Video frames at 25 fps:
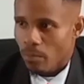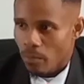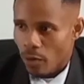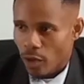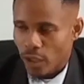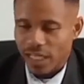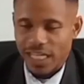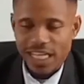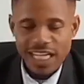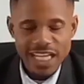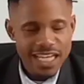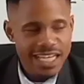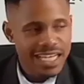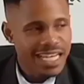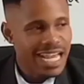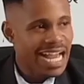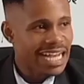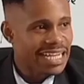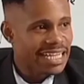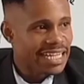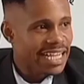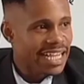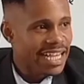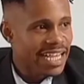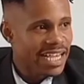But in
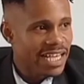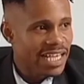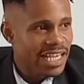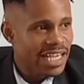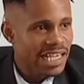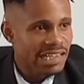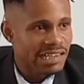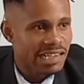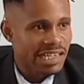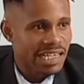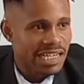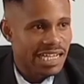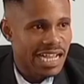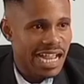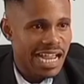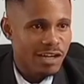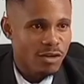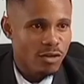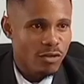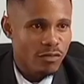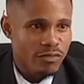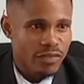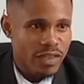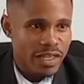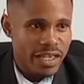that A is a
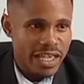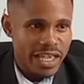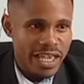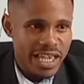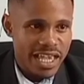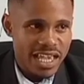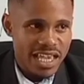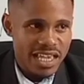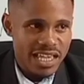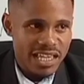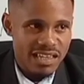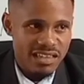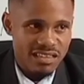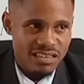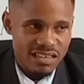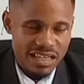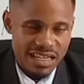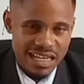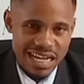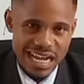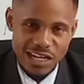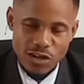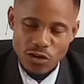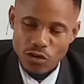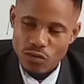kind of, the A is
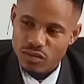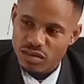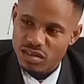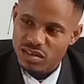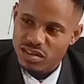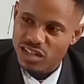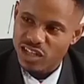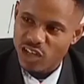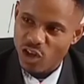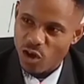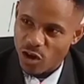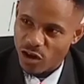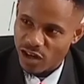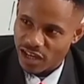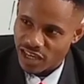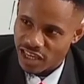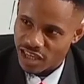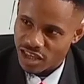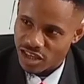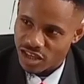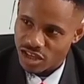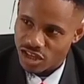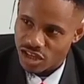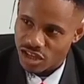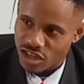a kind of
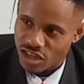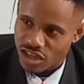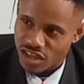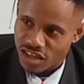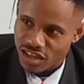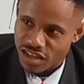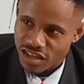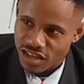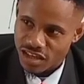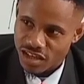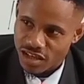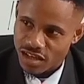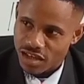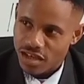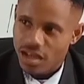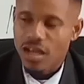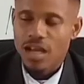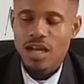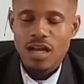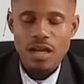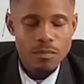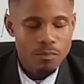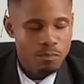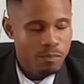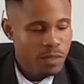sluggish.
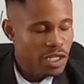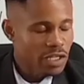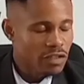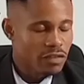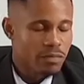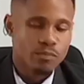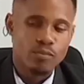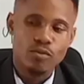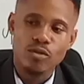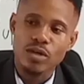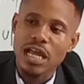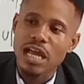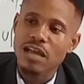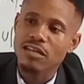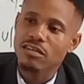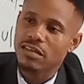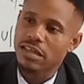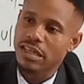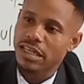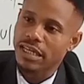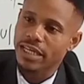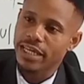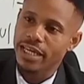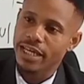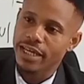Please
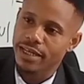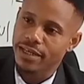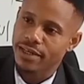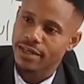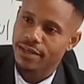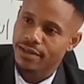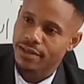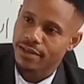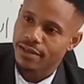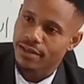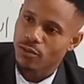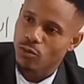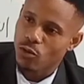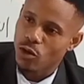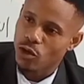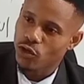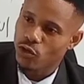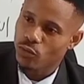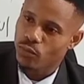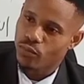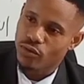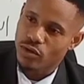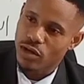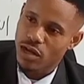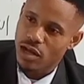pronounce it again. What
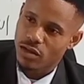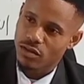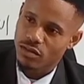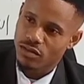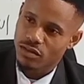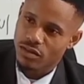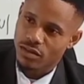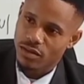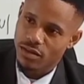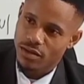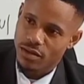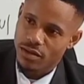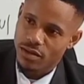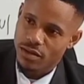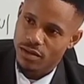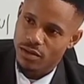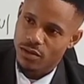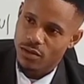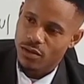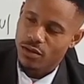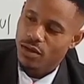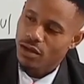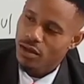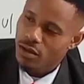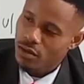do you pronounce?
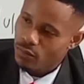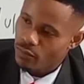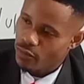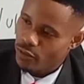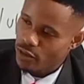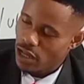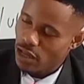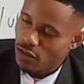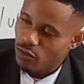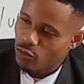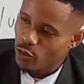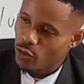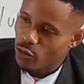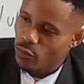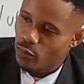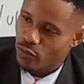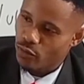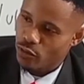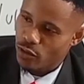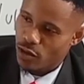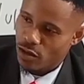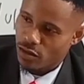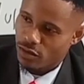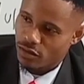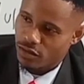Pronounce what you
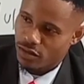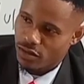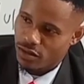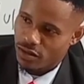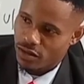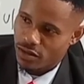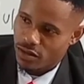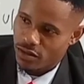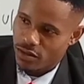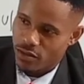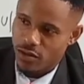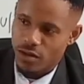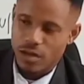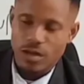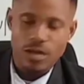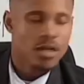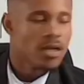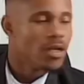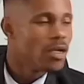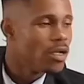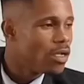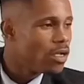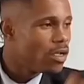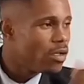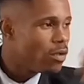pronounce.
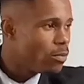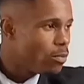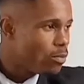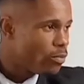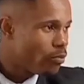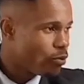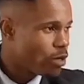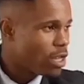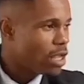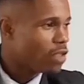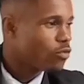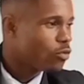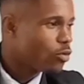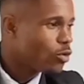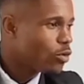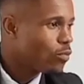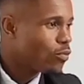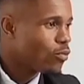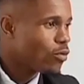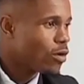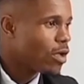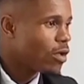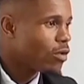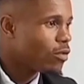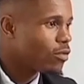Pronounce what
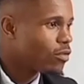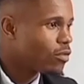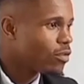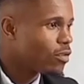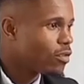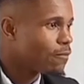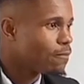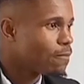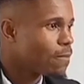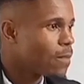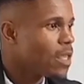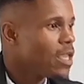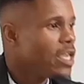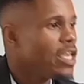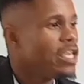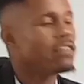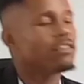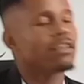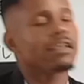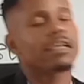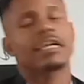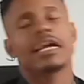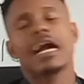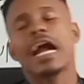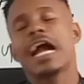you pronounce.
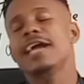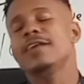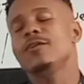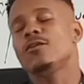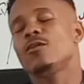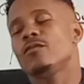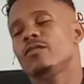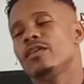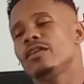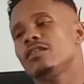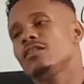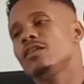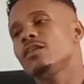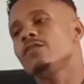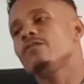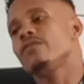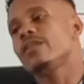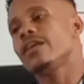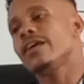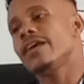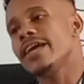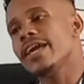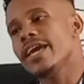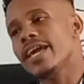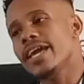It's a kind of as
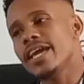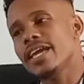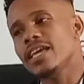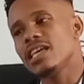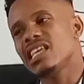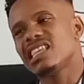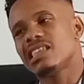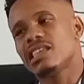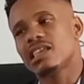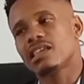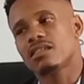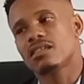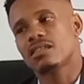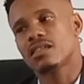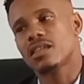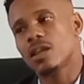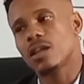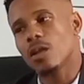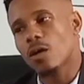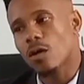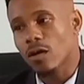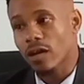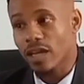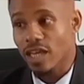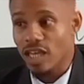if the A is a
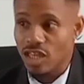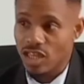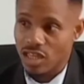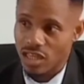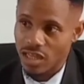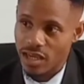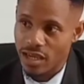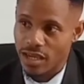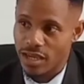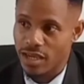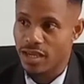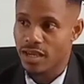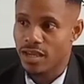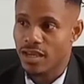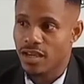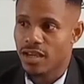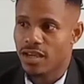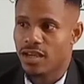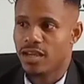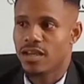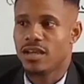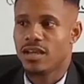sluggish A,